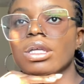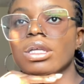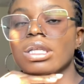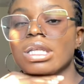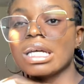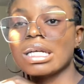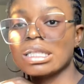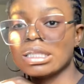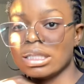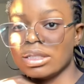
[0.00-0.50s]

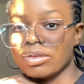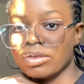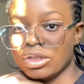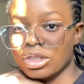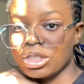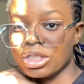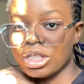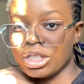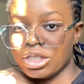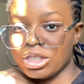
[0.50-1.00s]
That's if you're a
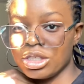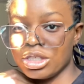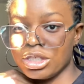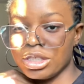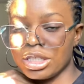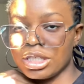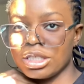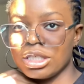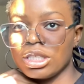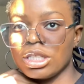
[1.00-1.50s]

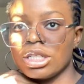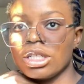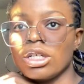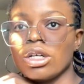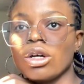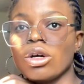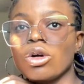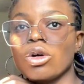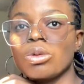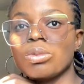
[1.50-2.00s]
Nigerian, yeah,
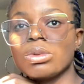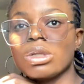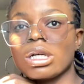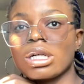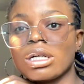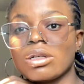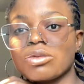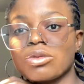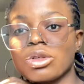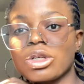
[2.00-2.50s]
open an
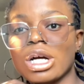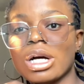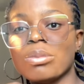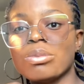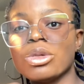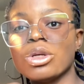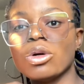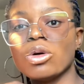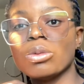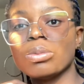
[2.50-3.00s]
account for you and
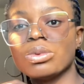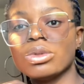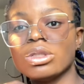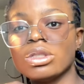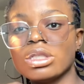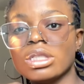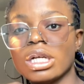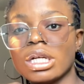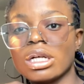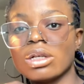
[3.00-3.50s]
be
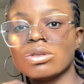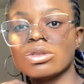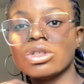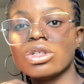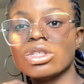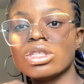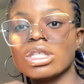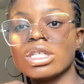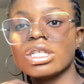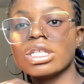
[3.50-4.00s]
operating the account
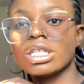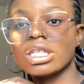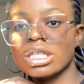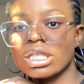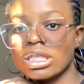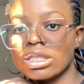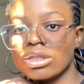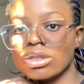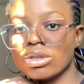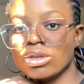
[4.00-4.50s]
just in
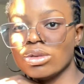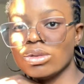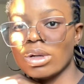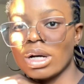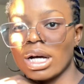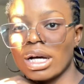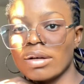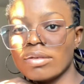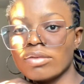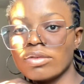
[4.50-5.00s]
case you
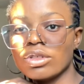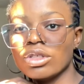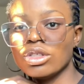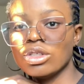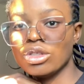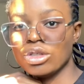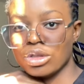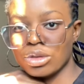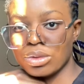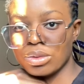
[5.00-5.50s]
have
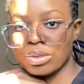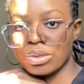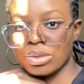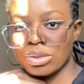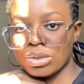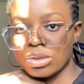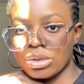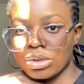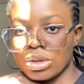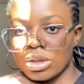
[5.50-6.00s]
issues
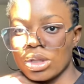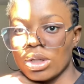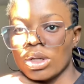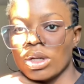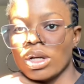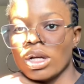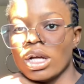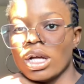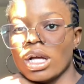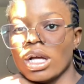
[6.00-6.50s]

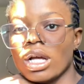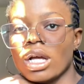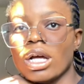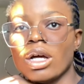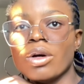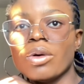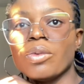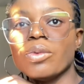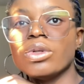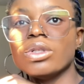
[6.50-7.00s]

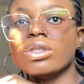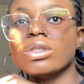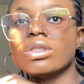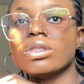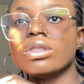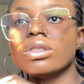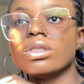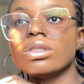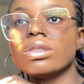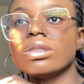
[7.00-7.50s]

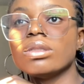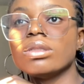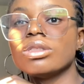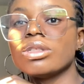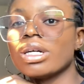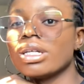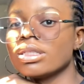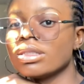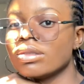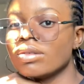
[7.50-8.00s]
with
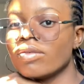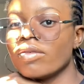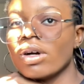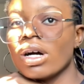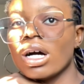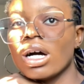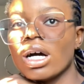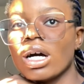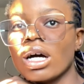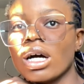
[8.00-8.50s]

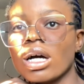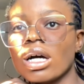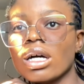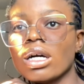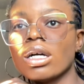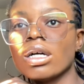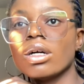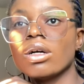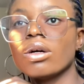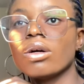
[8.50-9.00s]
transfer,
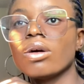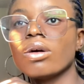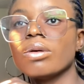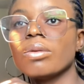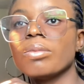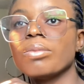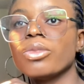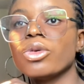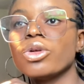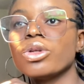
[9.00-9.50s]

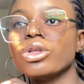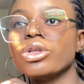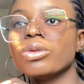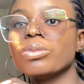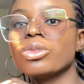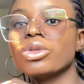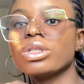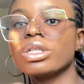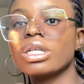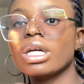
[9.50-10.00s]
your
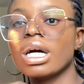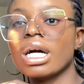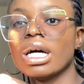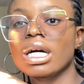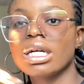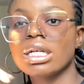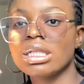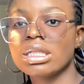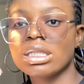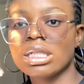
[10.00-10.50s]
money
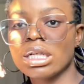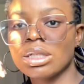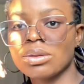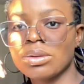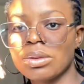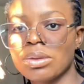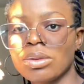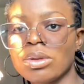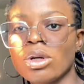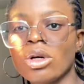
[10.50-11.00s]
hangs and
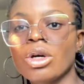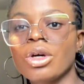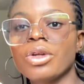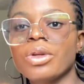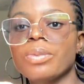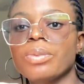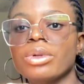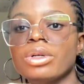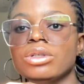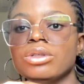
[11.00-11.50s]
all,
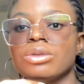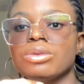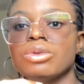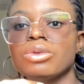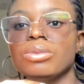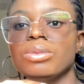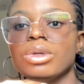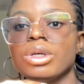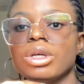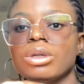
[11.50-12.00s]
the person will
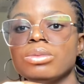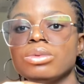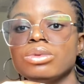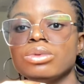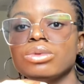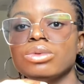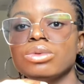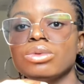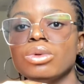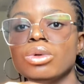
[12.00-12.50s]
be able
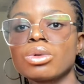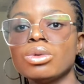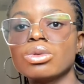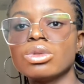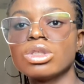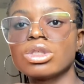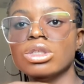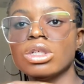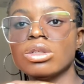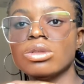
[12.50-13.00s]
to go
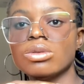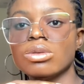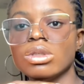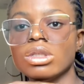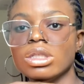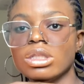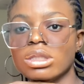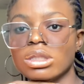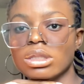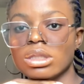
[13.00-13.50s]
settle
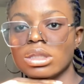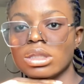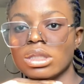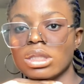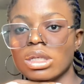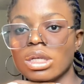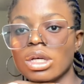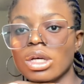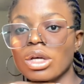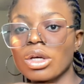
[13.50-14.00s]
it.
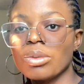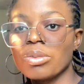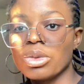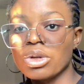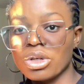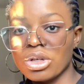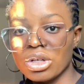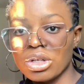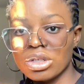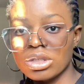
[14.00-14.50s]

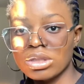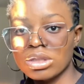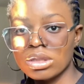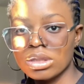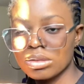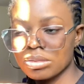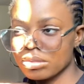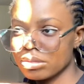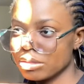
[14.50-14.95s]
Because,